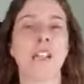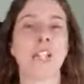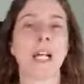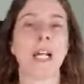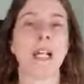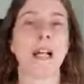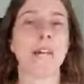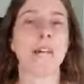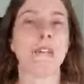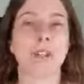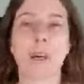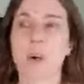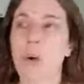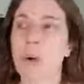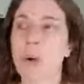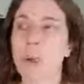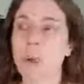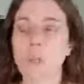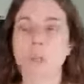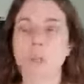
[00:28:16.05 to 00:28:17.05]
I have a
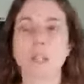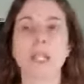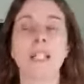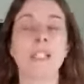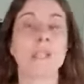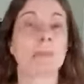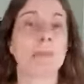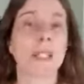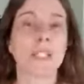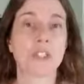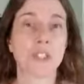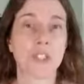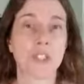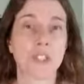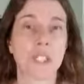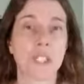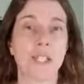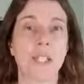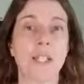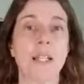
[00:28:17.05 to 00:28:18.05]
whole
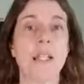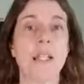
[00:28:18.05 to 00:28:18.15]
spreadsheet.